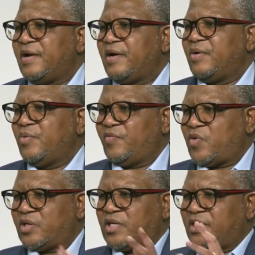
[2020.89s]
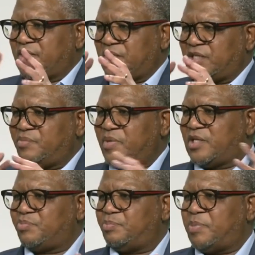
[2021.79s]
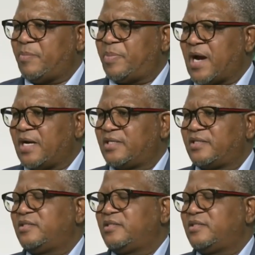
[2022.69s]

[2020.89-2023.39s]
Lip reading: We've got the legitimate branch.